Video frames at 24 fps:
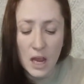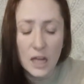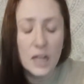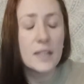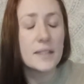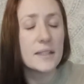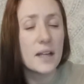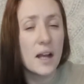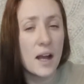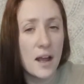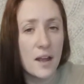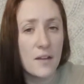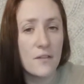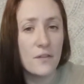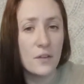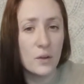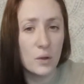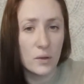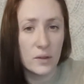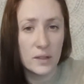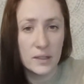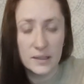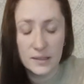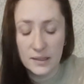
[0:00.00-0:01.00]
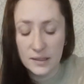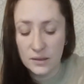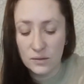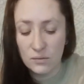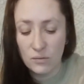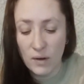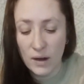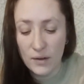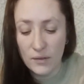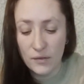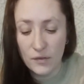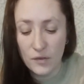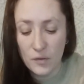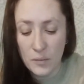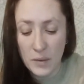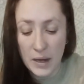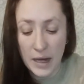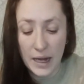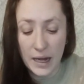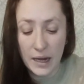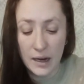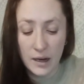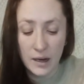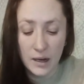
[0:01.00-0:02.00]
because i feel this is right for
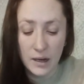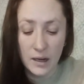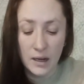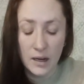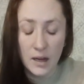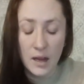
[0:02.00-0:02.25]
me